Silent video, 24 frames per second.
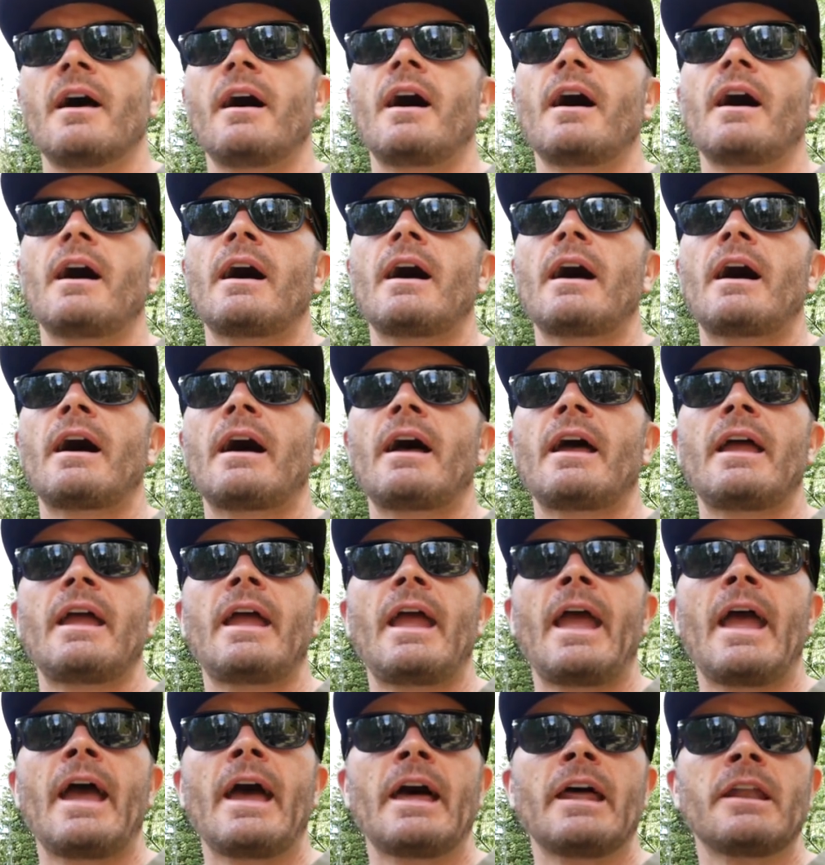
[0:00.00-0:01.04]
uh,
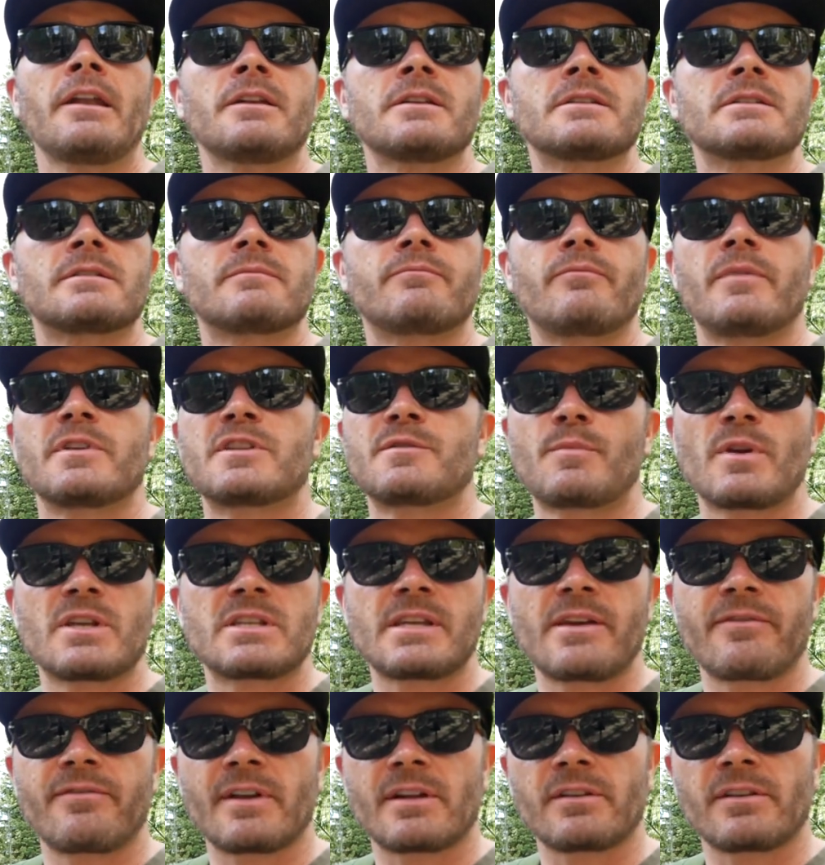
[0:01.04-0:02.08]
and
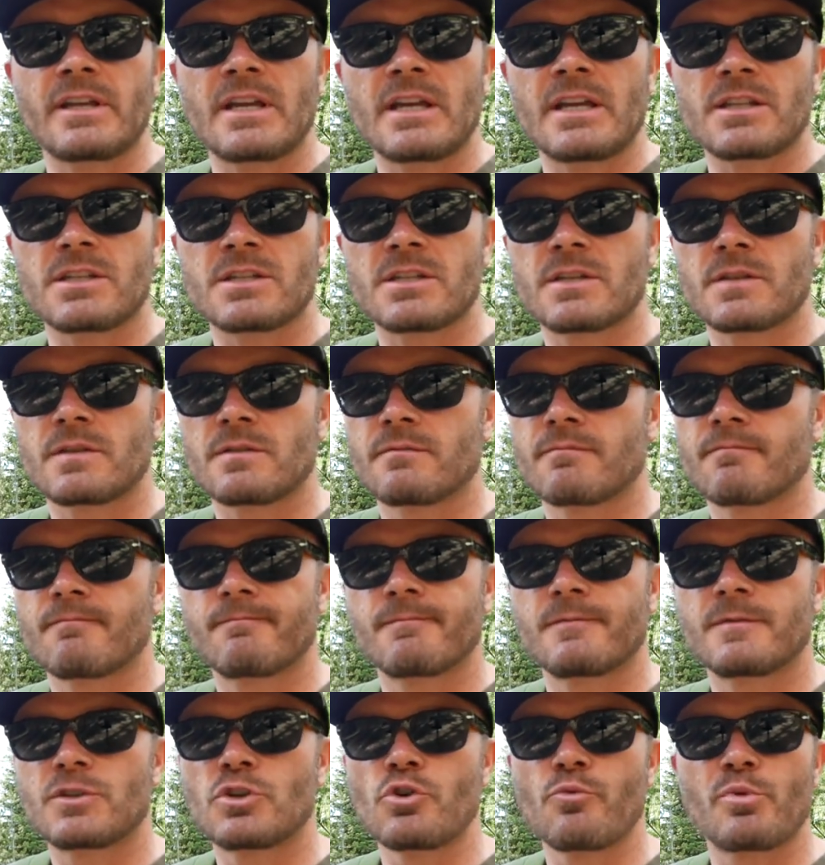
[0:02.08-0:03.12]
specifically, it's
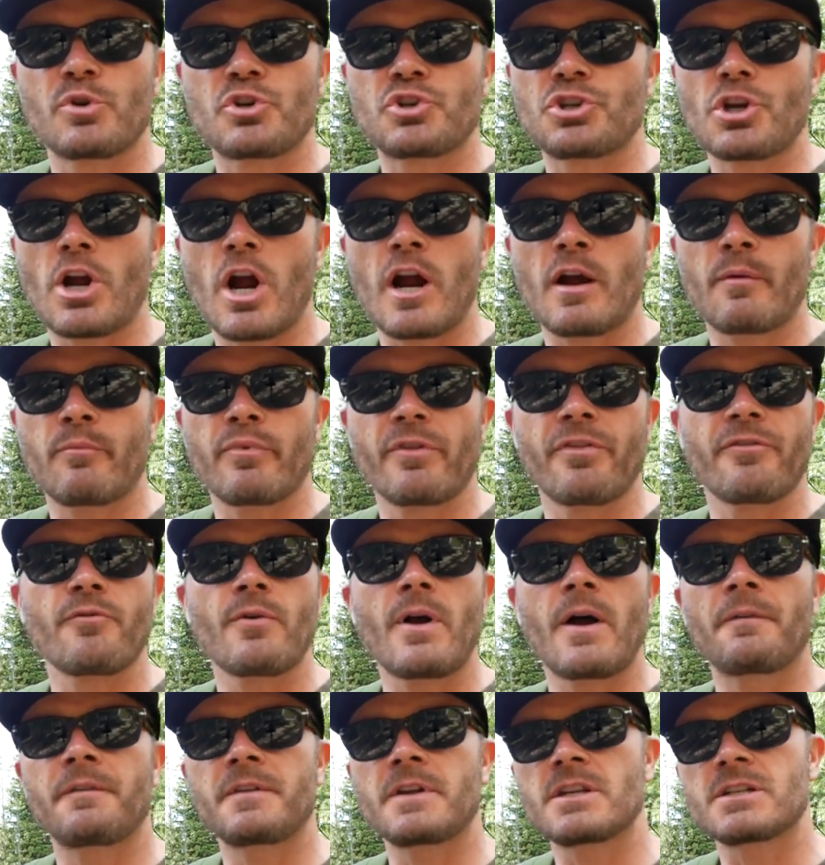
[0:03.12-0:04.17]
super sharp
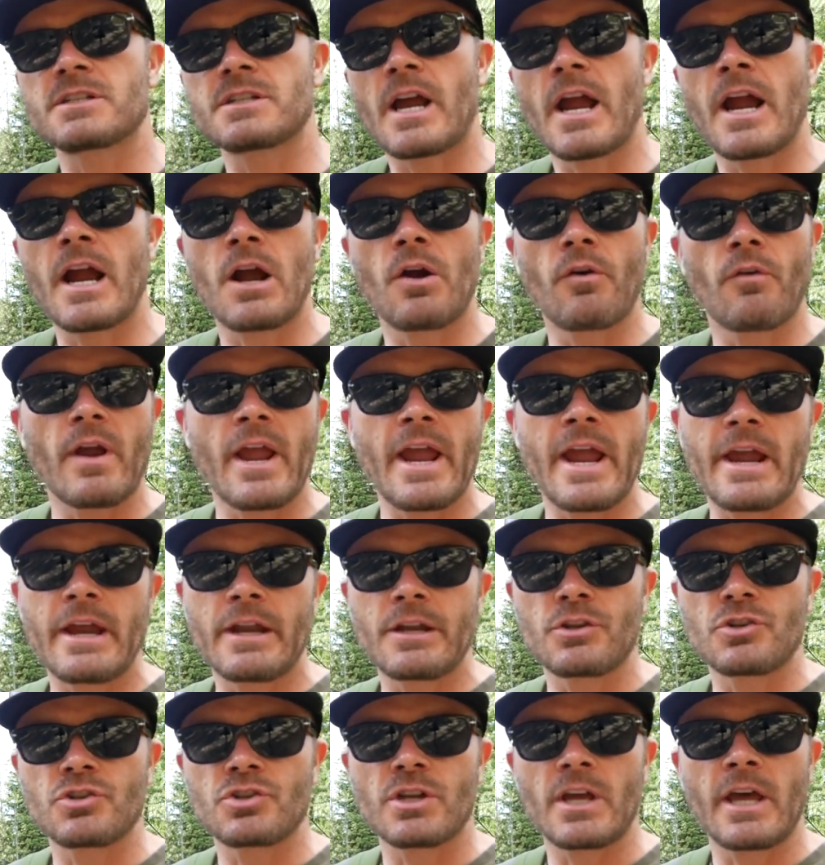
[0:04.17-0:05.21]
throughout the entire
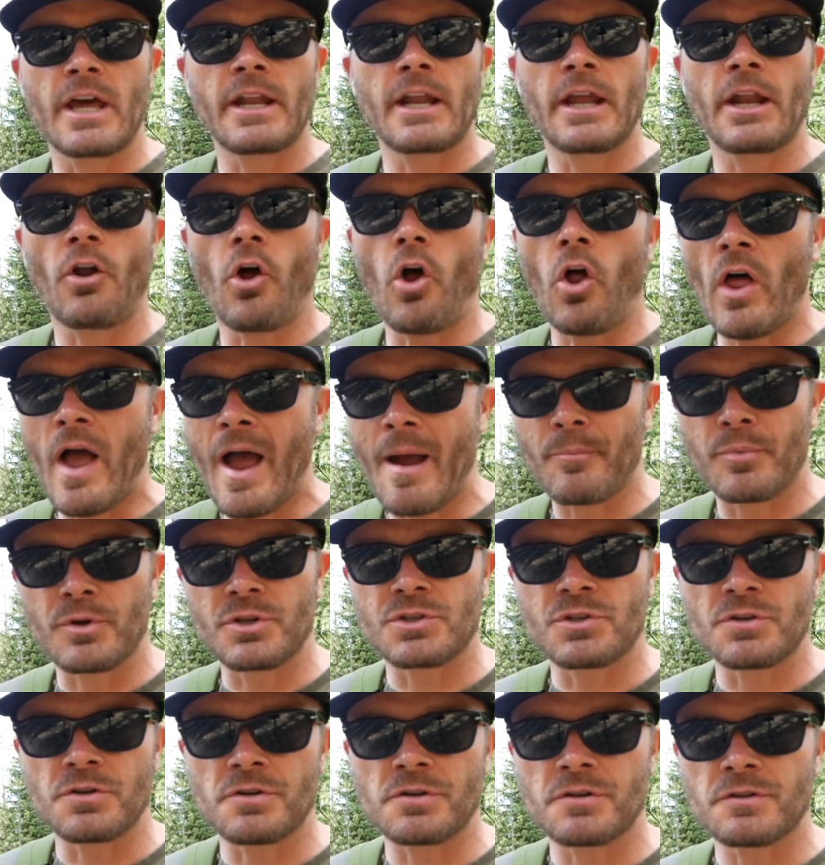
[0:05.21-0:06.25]
range and at all
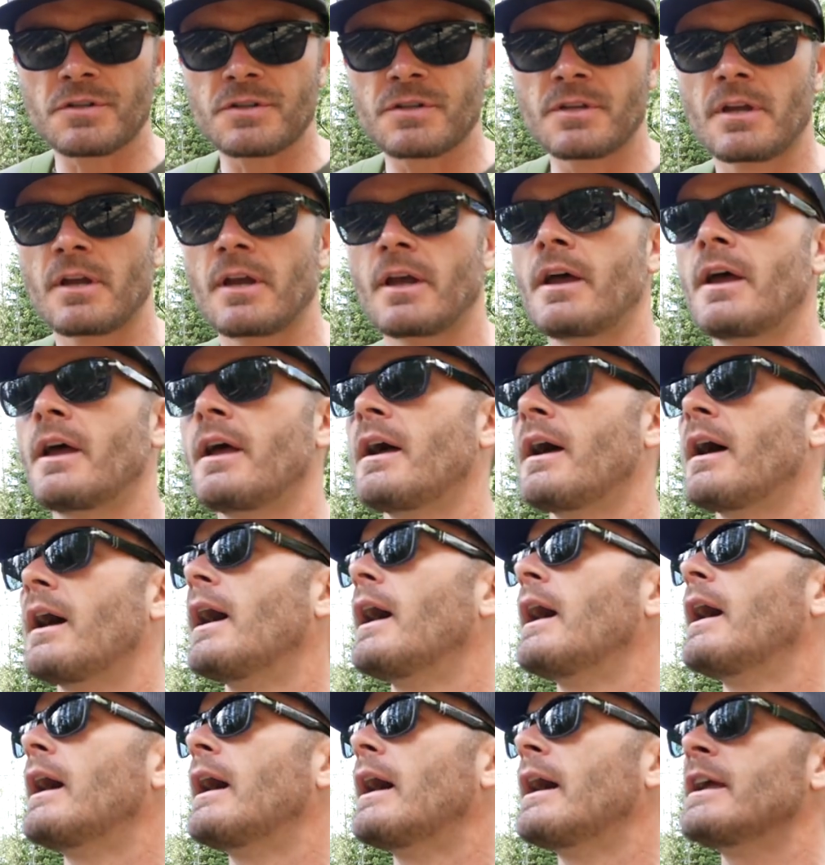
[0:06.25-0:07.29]
apertures.
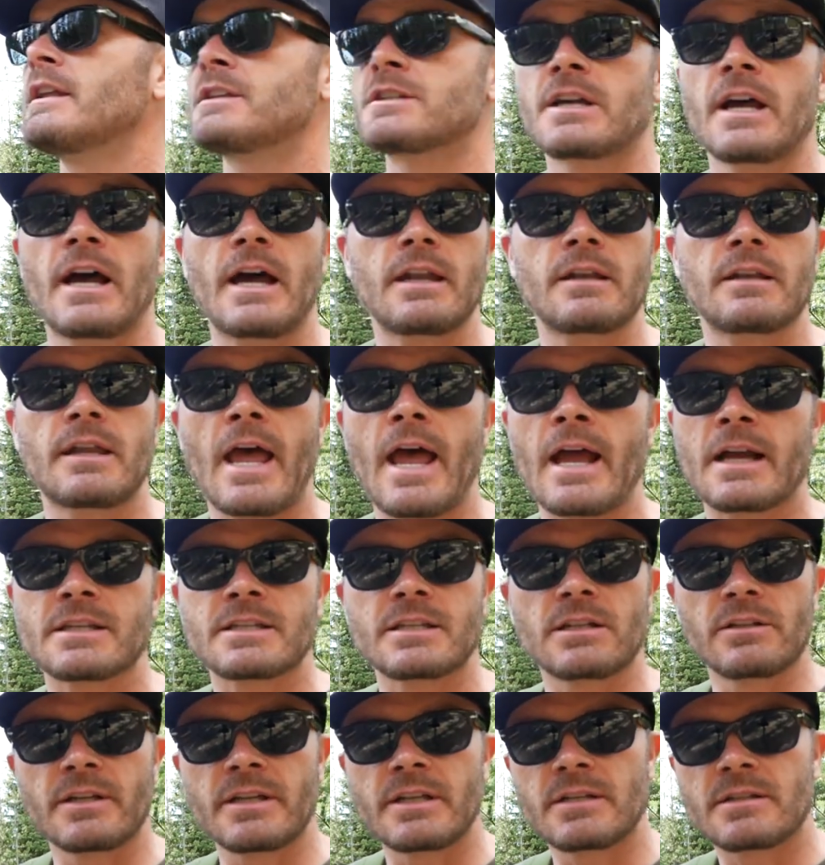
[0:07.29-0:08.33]
Uh, it's got
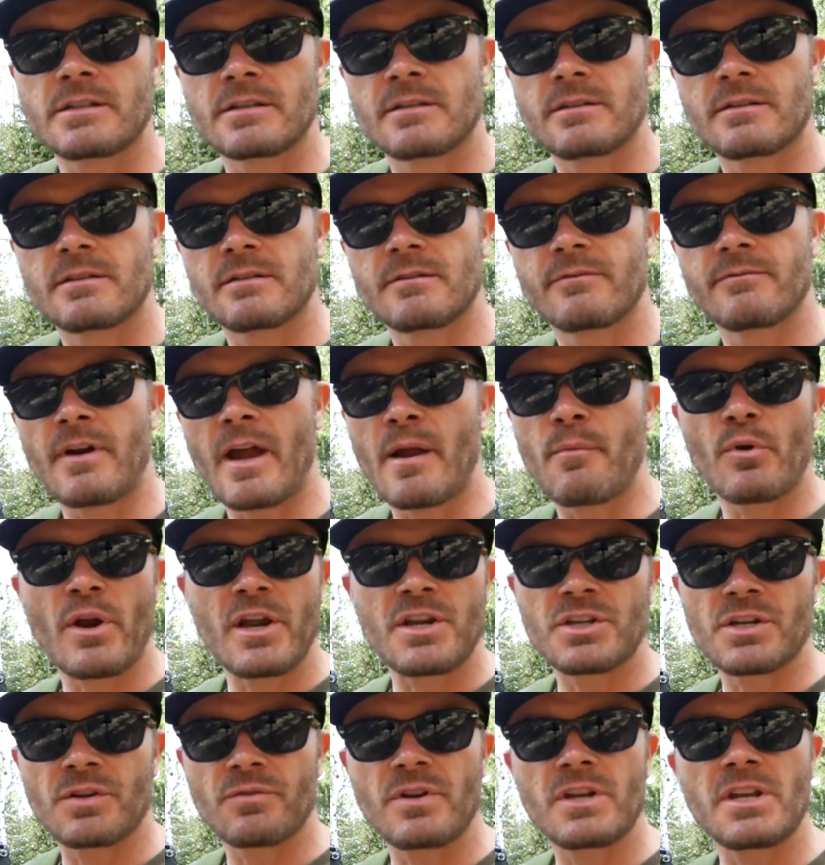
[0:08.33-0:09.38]
excellent
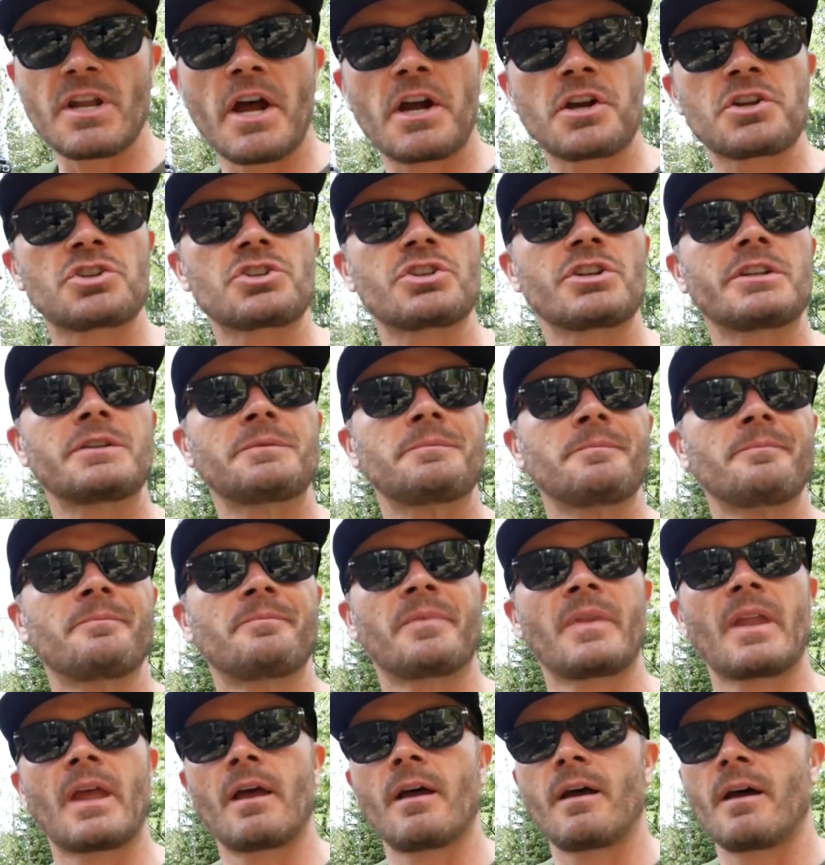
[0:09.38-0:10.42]
vibration reduction.
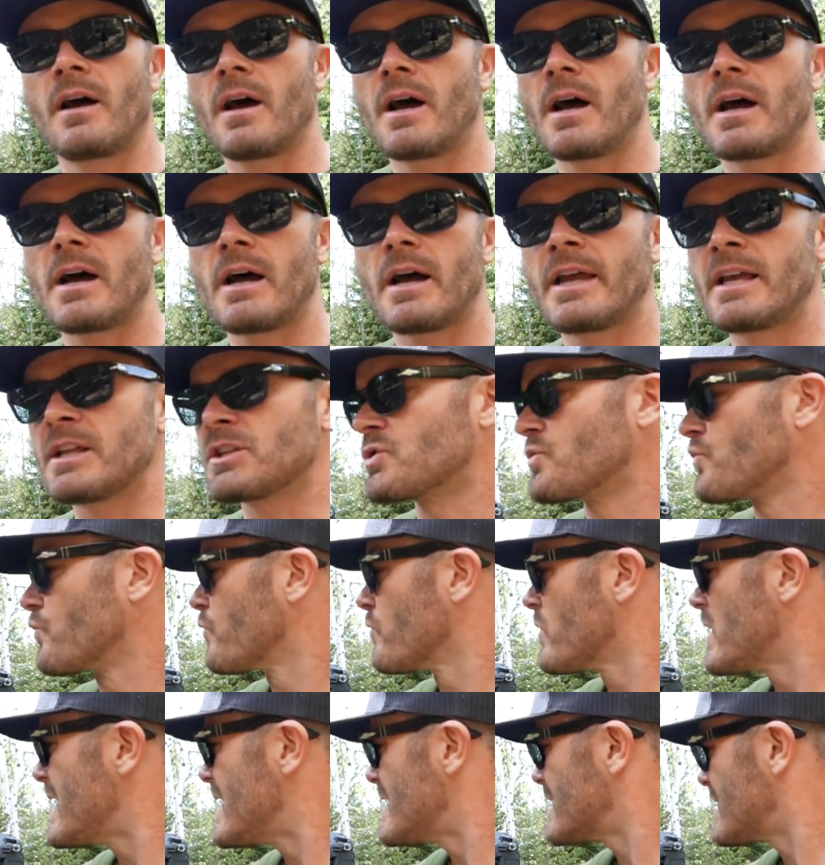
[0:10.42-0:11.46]
Uh, it's
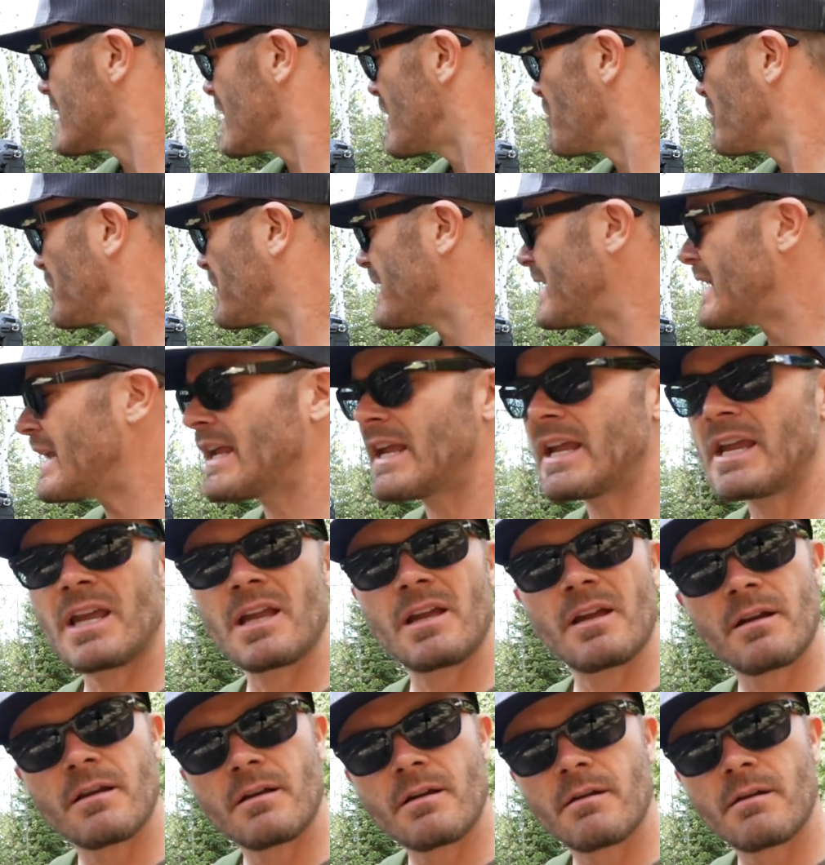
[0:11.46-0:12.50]
reasonably